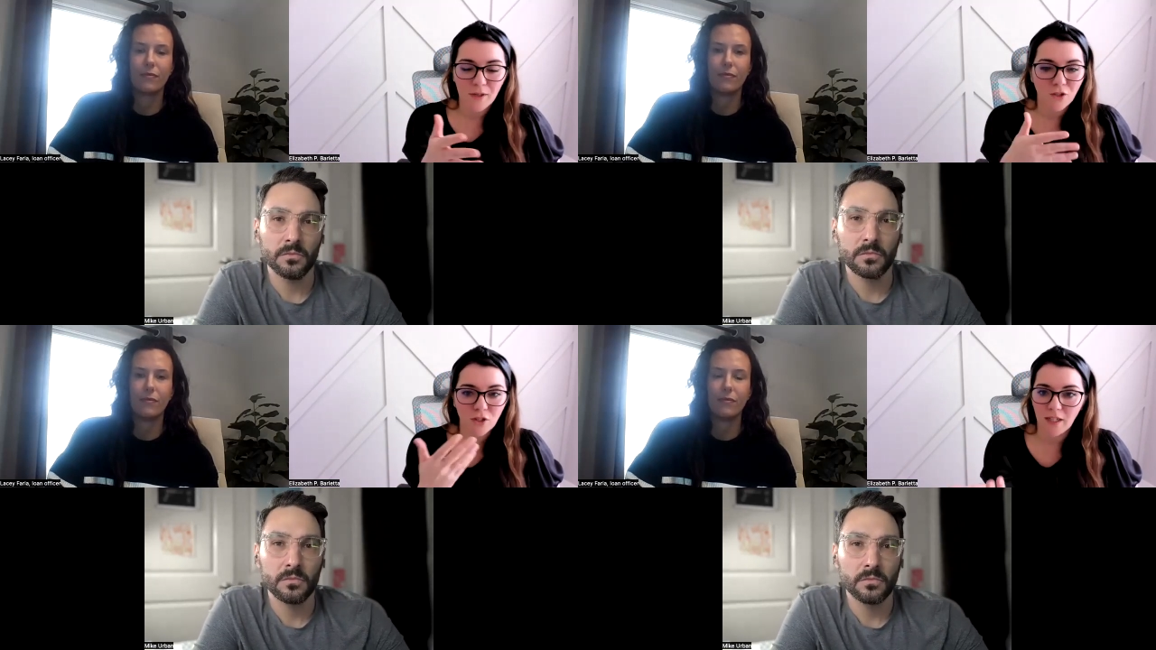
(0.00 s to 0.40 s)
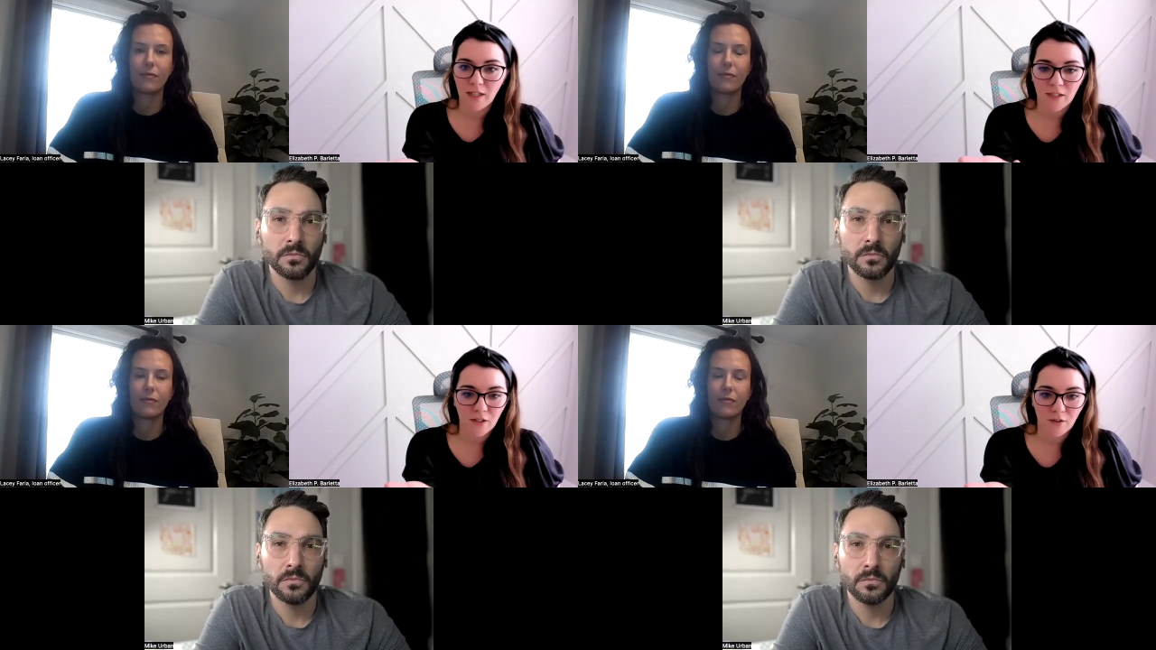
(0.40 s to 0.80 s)

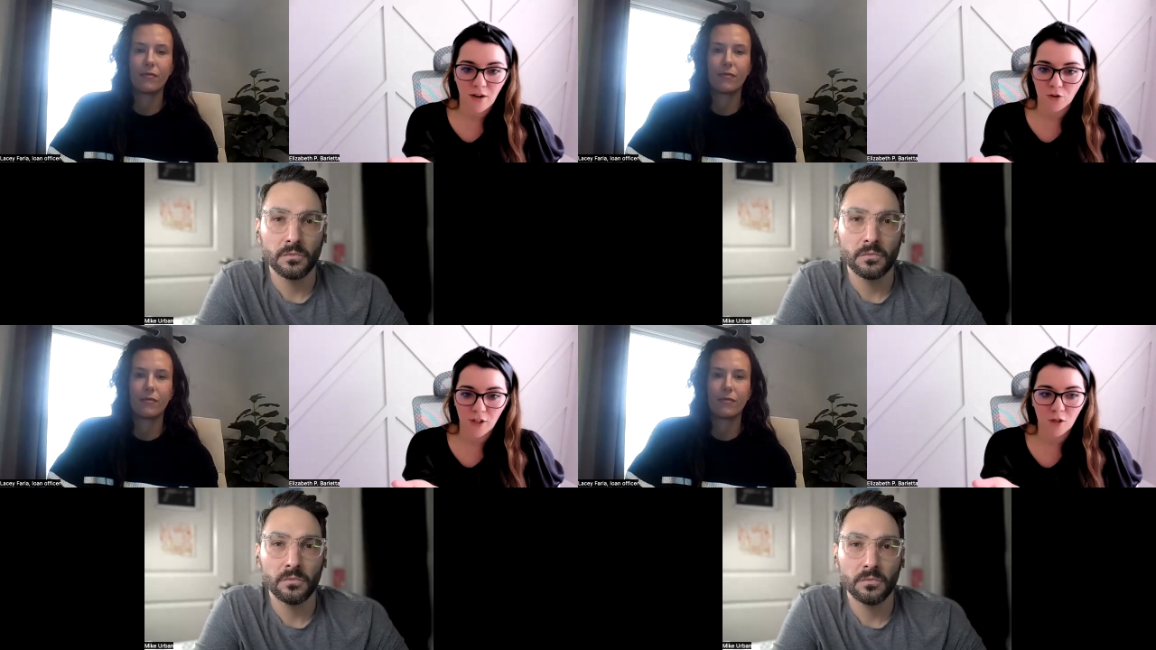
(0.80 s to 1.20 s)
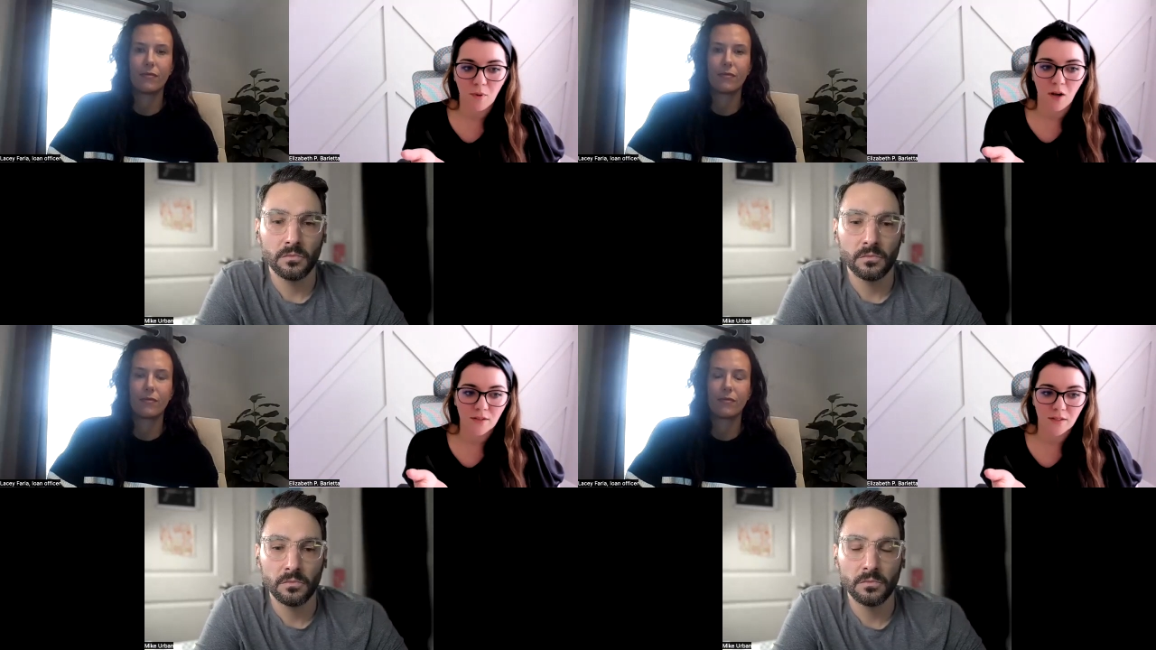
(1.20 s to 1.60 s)
Speaker 1: especially in and around Greater
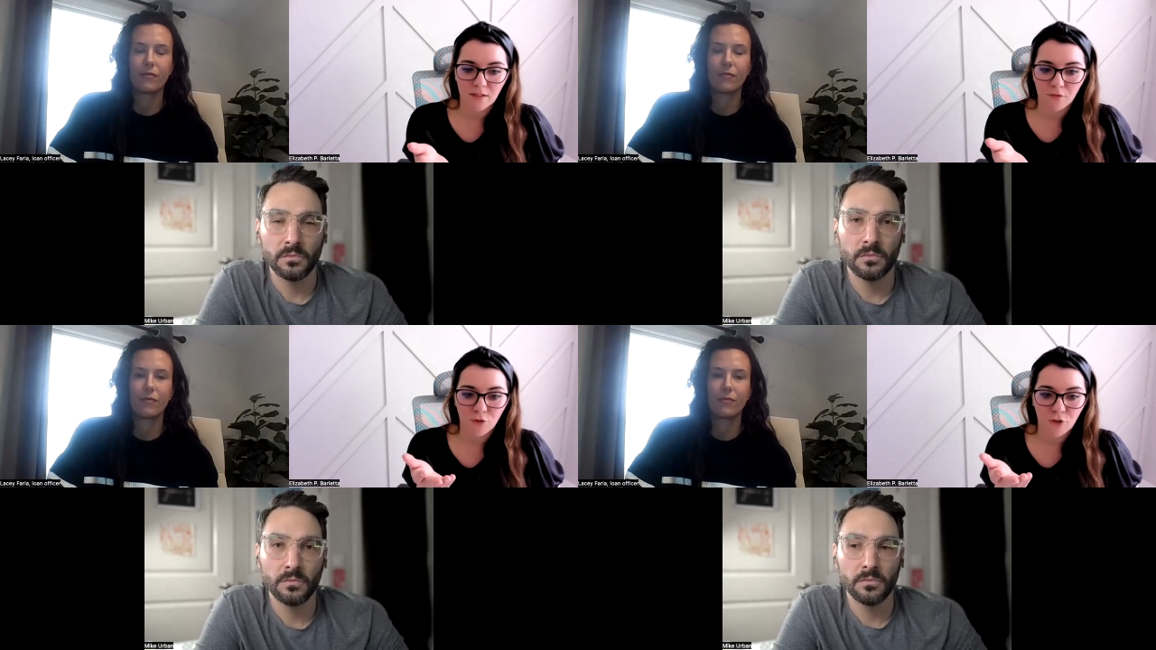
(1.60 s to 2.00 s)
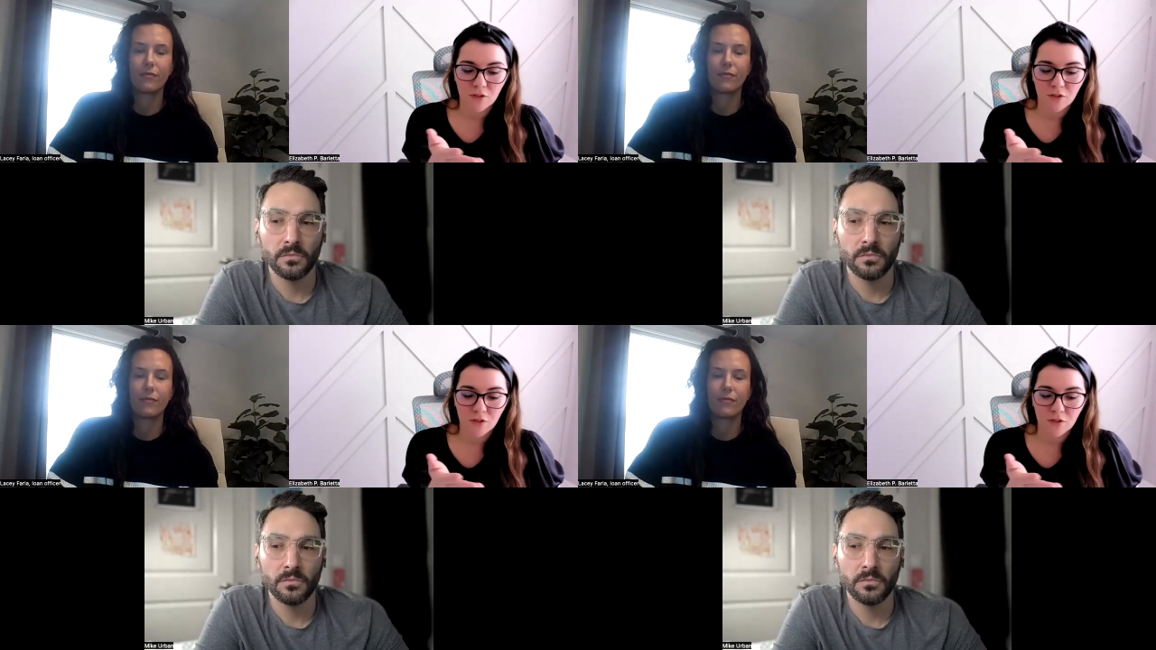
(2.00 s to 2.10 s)
Boston,